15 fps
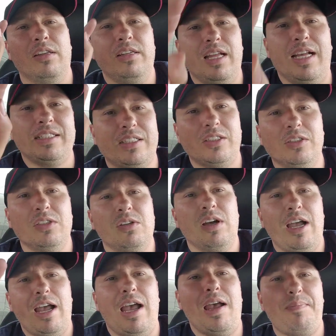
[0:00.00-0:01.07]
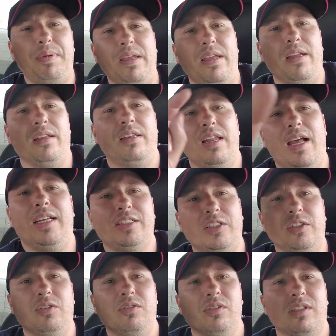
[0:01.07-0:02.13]
National Happy
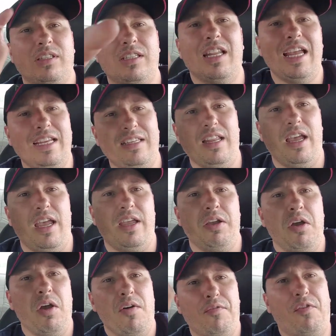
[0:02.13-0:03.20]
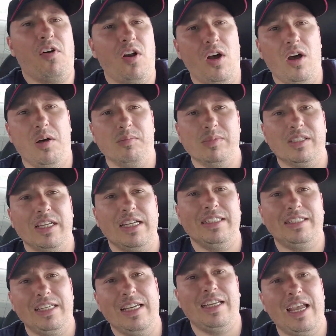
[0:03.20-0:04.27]
National Snake Day from
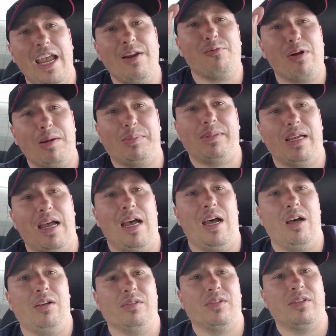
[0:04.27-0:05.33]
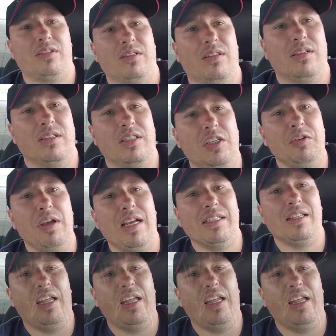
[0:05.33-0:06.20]
ZTK Reptiles. See you guys